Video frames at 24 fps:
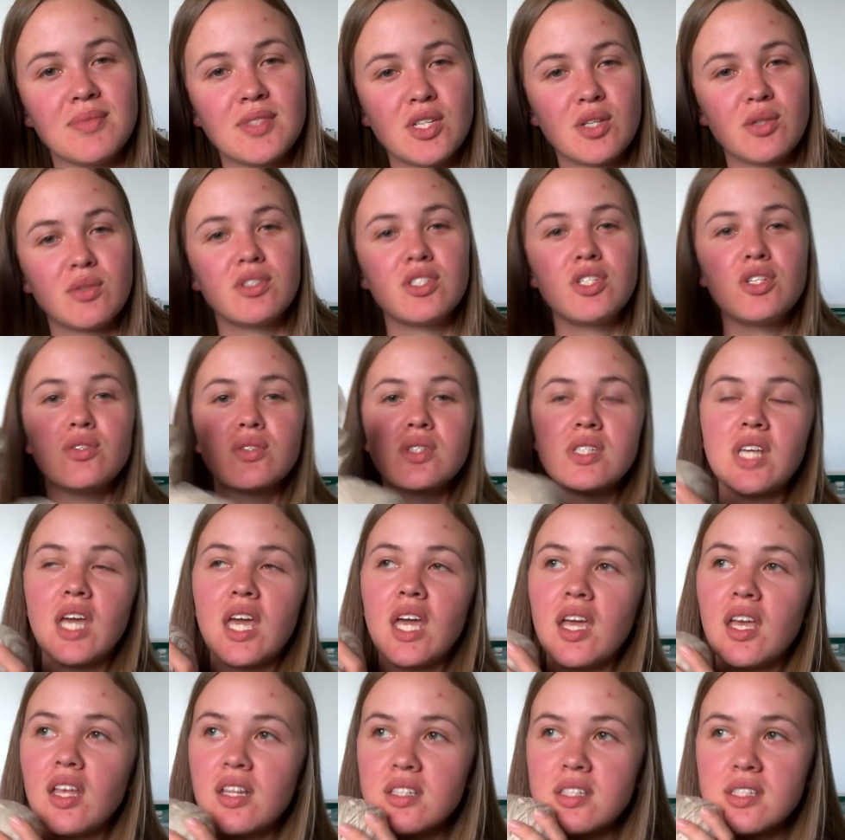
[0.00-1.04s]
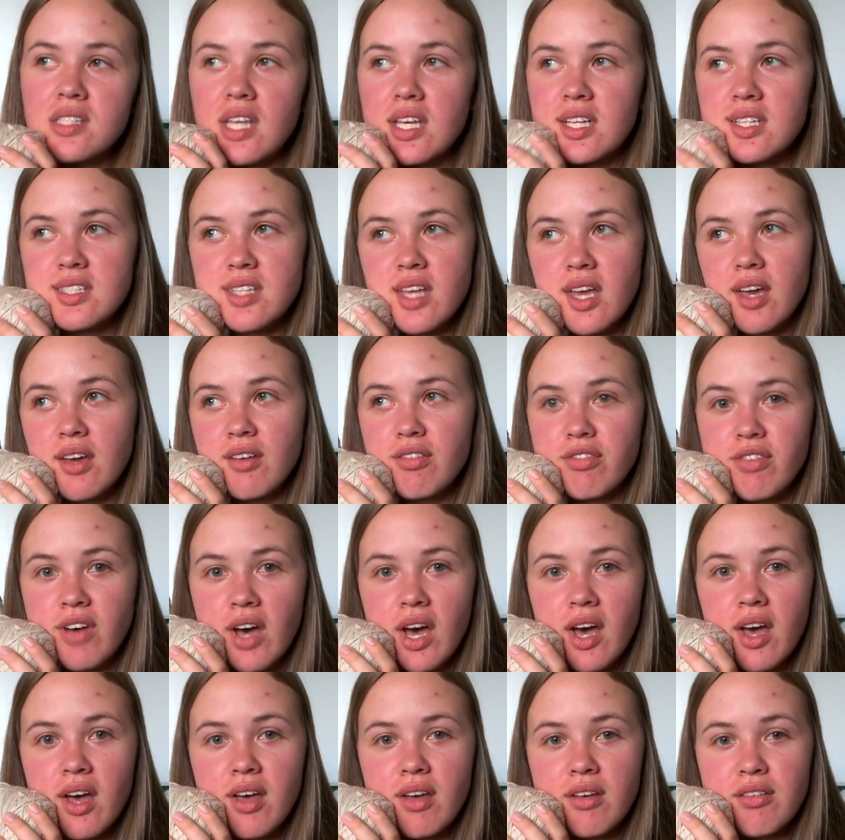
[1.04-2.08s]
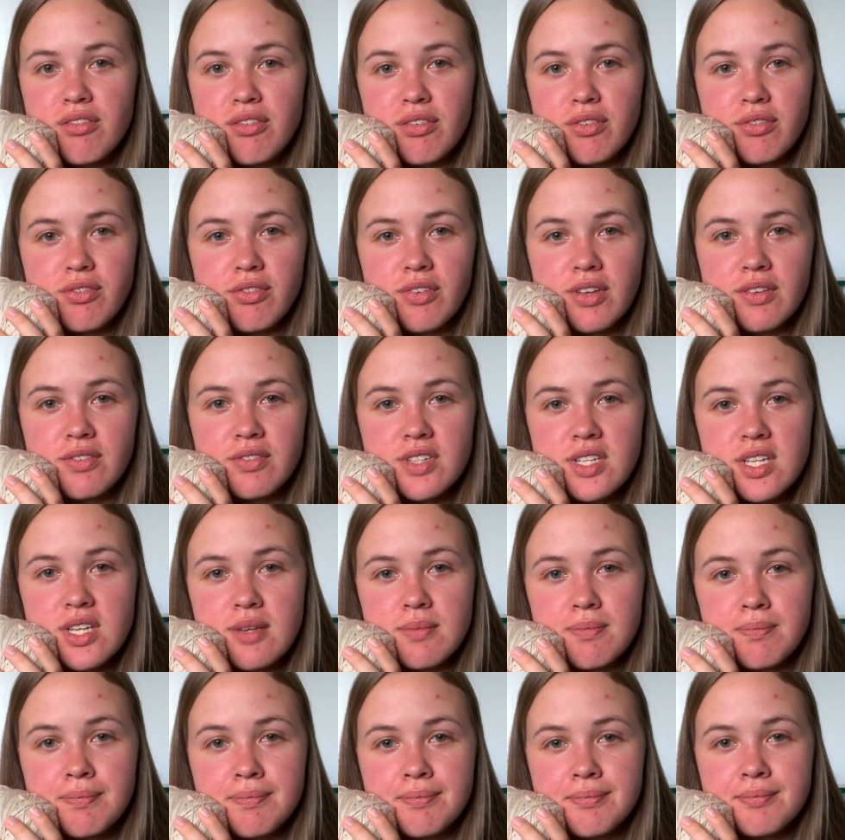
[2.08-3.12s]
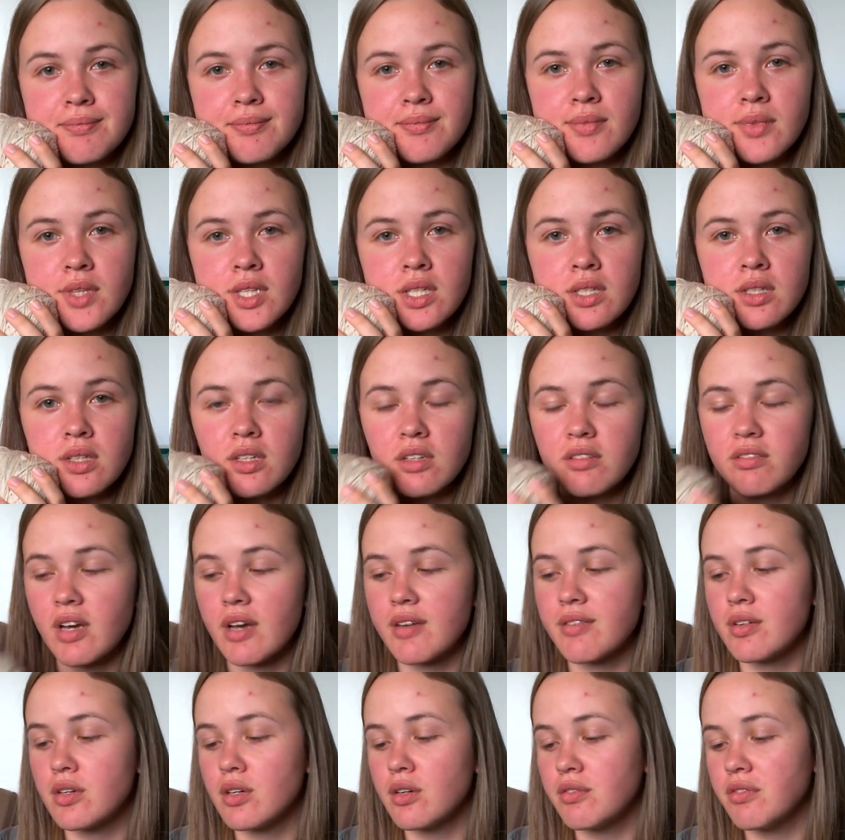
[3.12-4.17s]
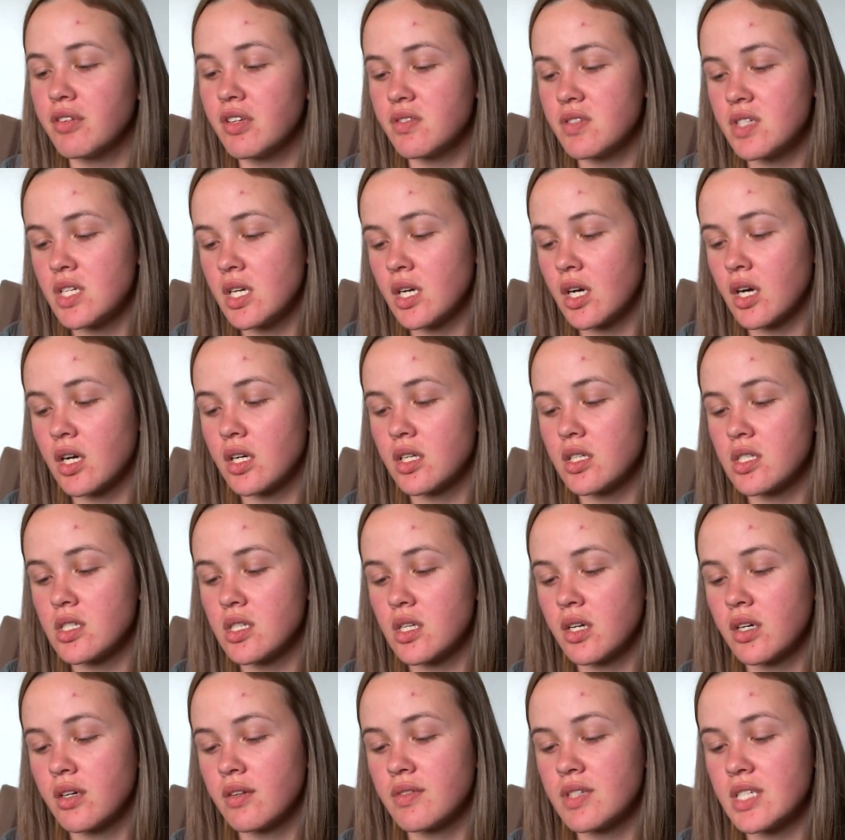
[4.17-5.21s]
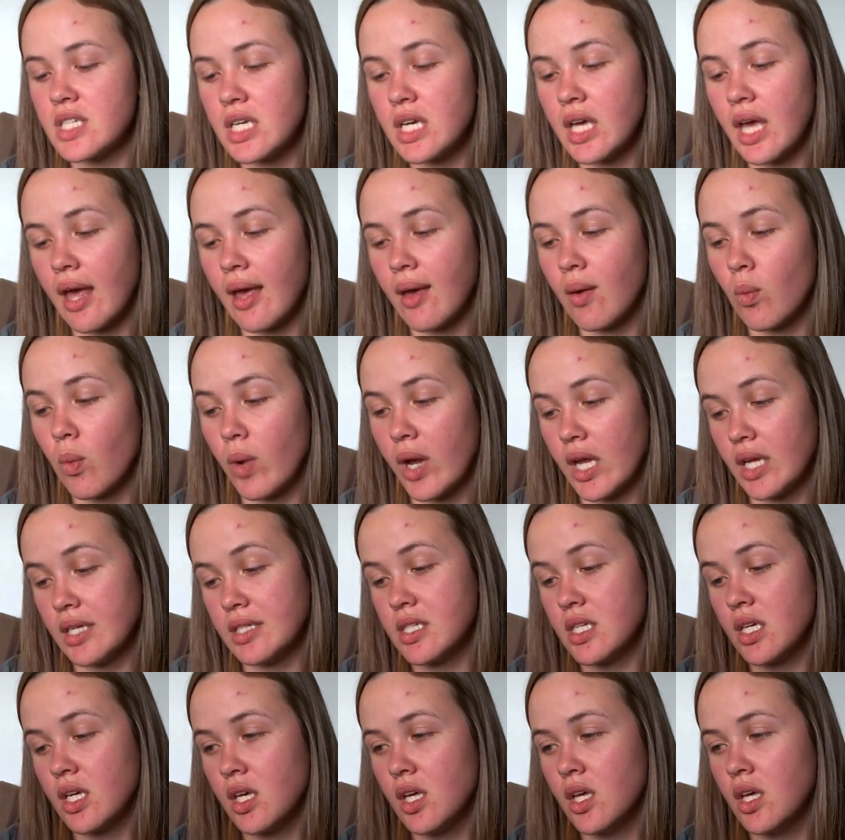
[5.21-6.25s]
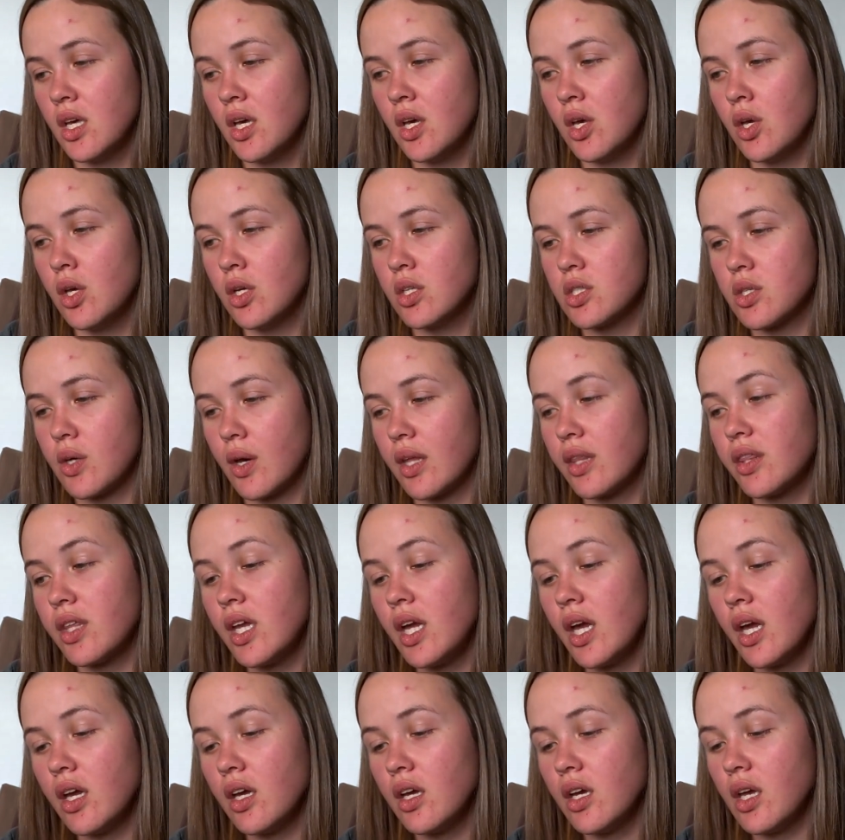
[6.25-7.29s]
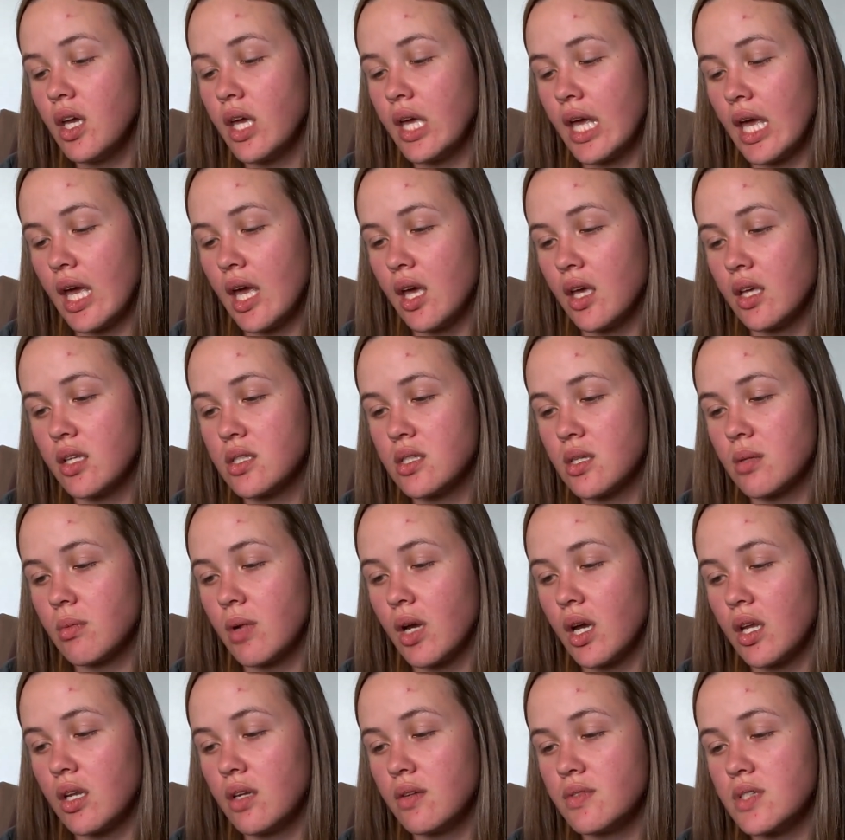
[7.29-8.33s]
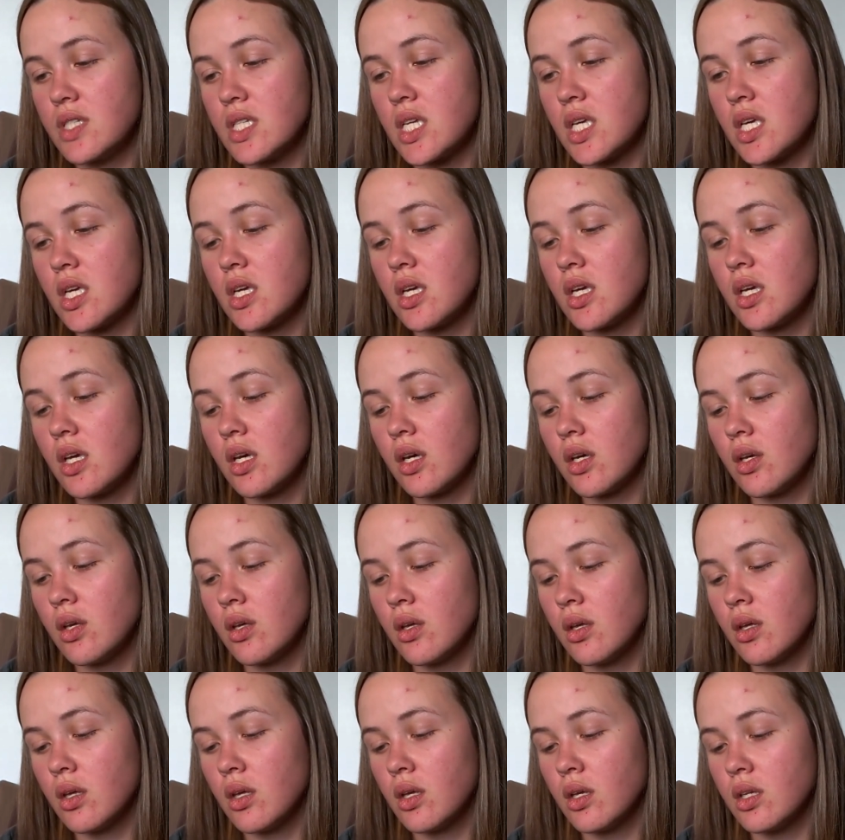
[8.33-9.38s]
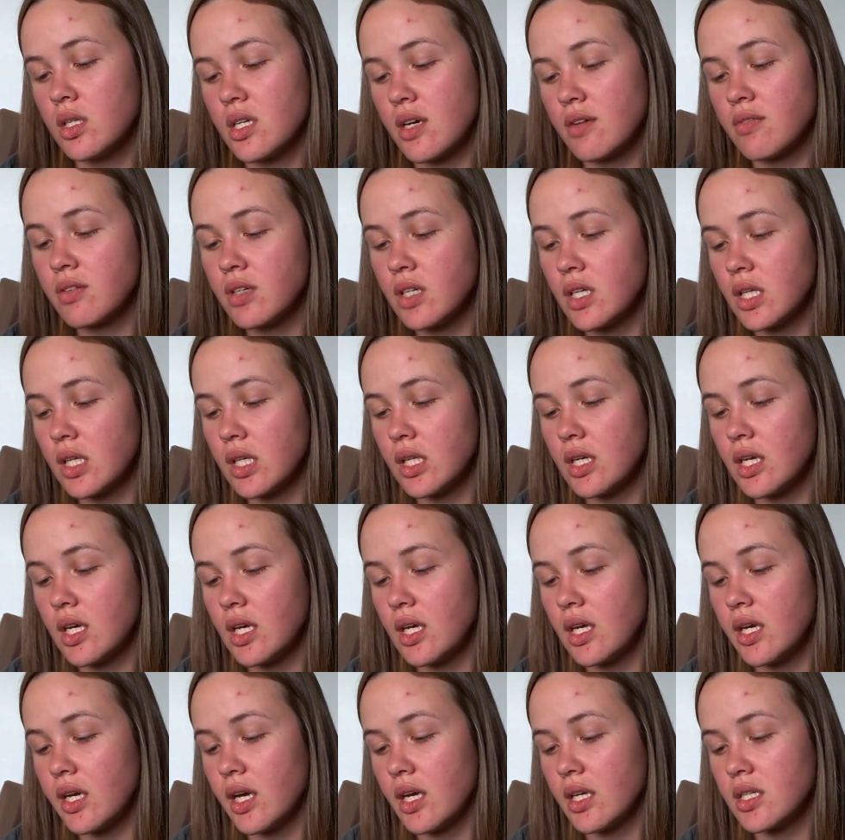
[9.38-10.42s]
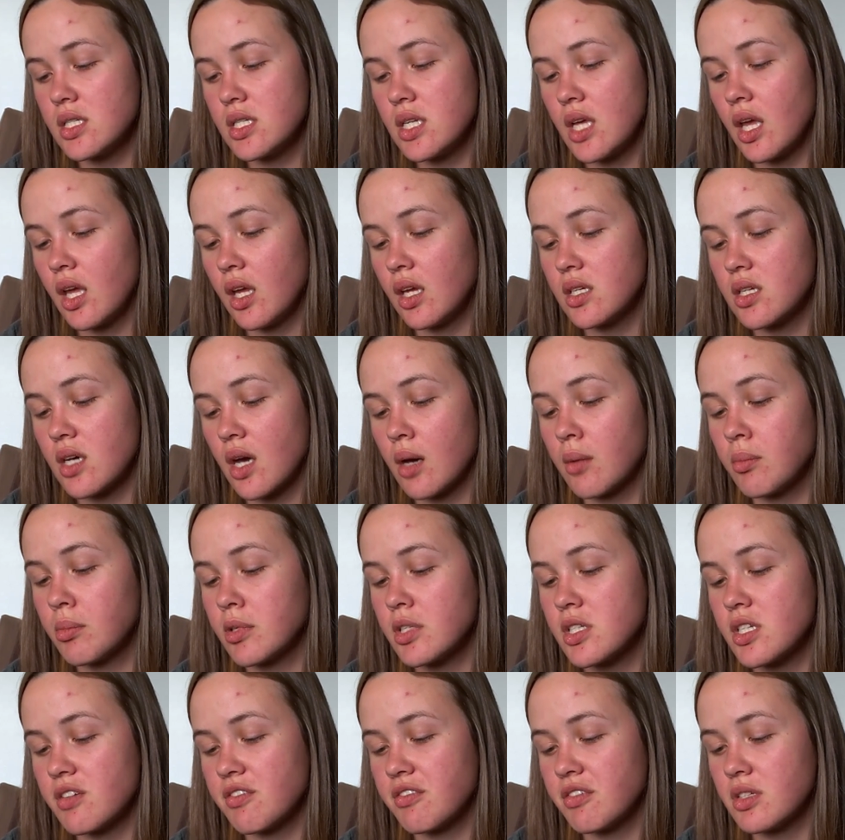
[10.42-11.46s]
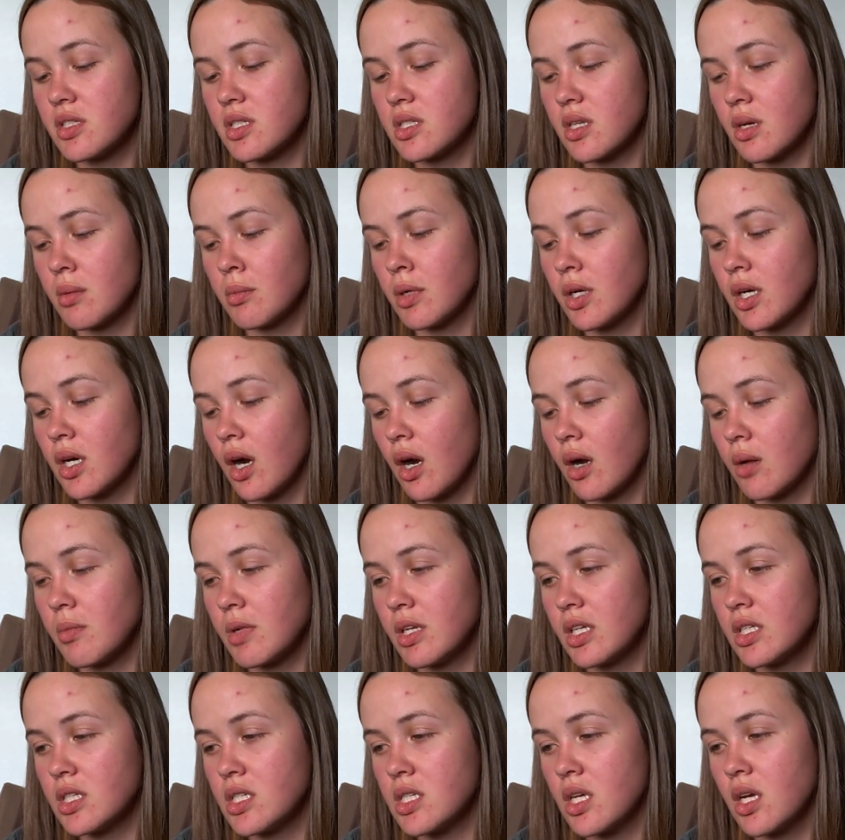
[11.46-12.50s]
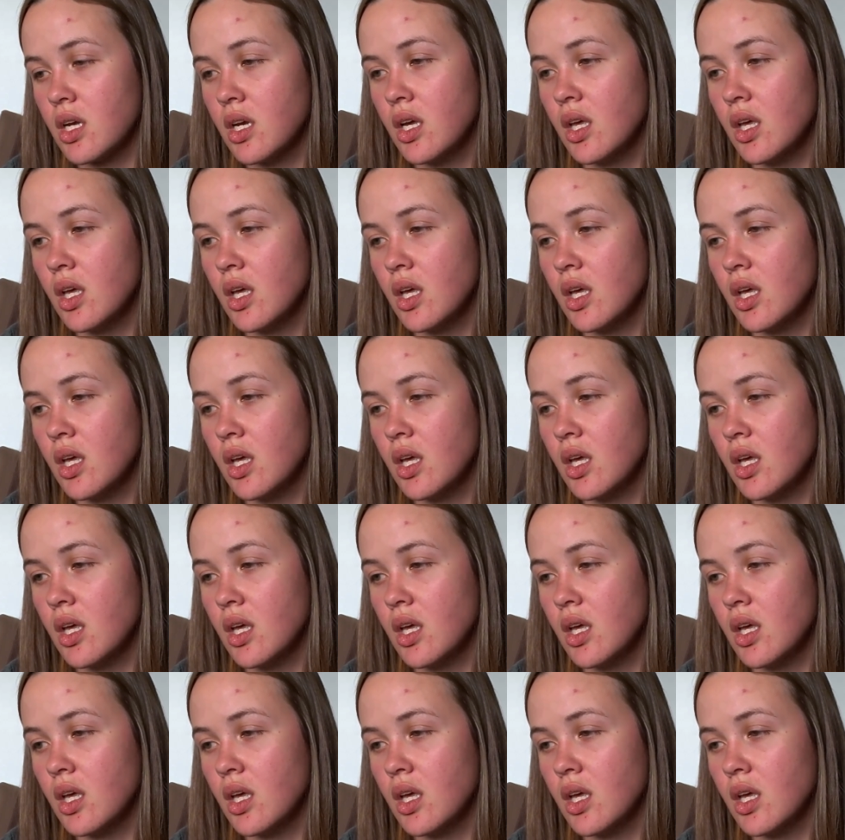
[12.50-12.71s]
So 2 skeins, that's like 550 yards of DK weight. So I think I could get some kind of tee, definitely a tank top or different summer garment.